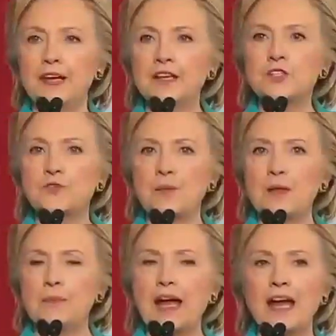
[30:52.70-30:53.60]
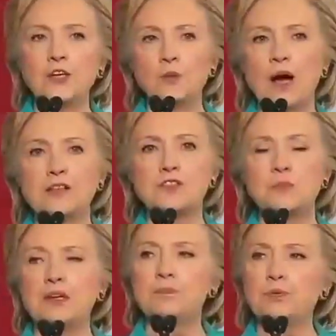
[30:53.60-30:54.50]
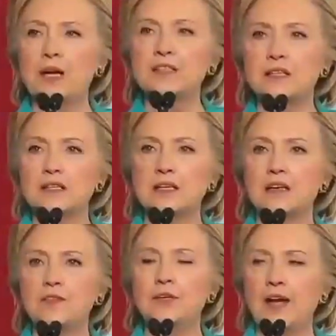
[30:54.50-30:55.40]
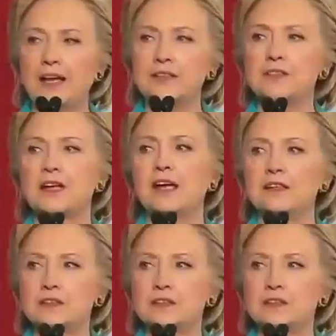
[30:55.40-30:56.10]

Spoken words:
This from the man who wants to be president of the United States.